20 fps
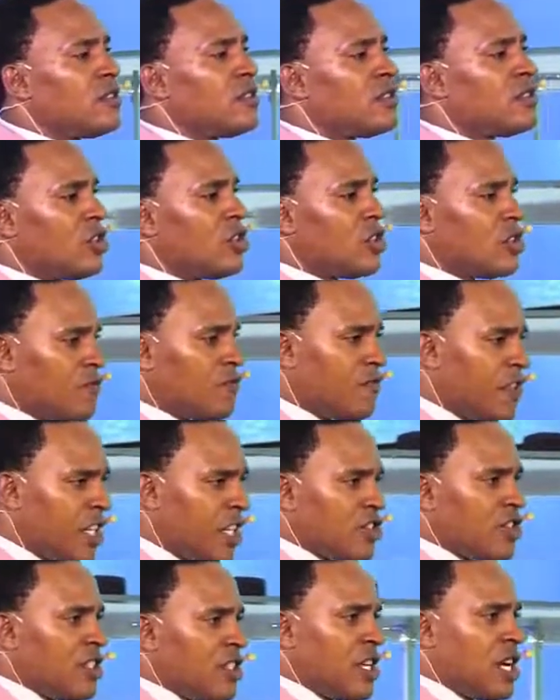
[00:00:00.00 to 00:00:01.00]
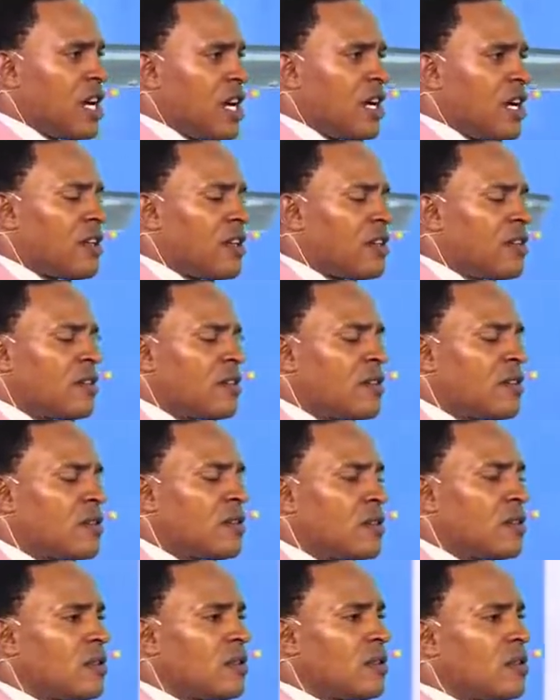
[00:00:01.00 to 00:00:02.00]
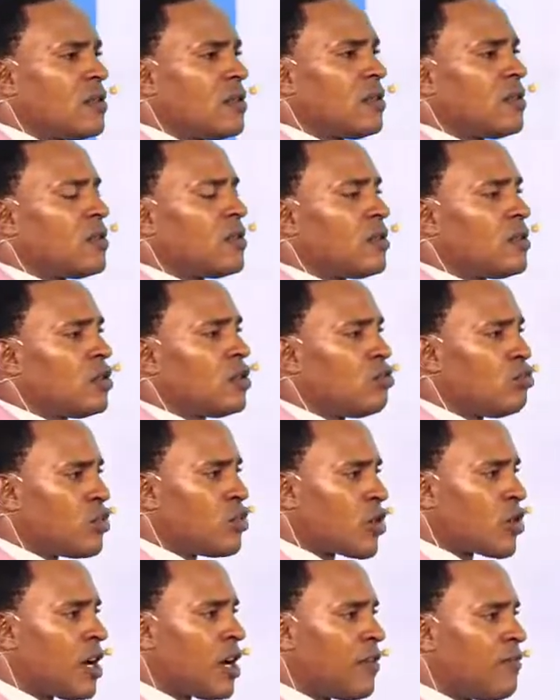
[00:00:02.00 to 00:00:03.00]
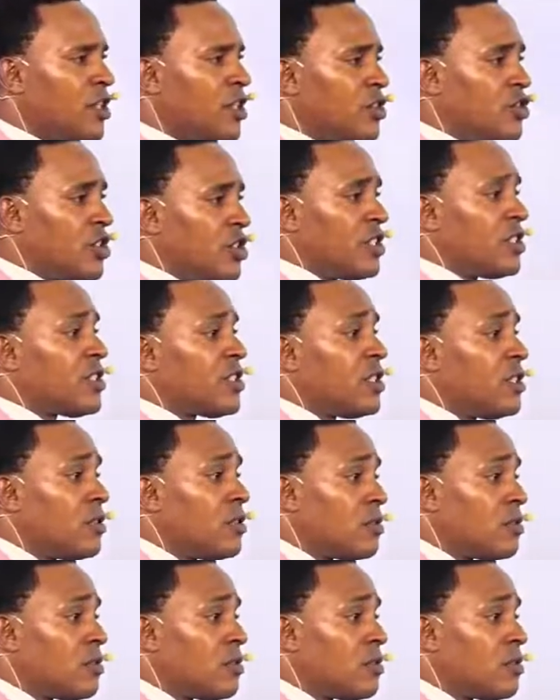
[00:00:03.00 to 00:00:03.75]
this virgin her broke her virginity.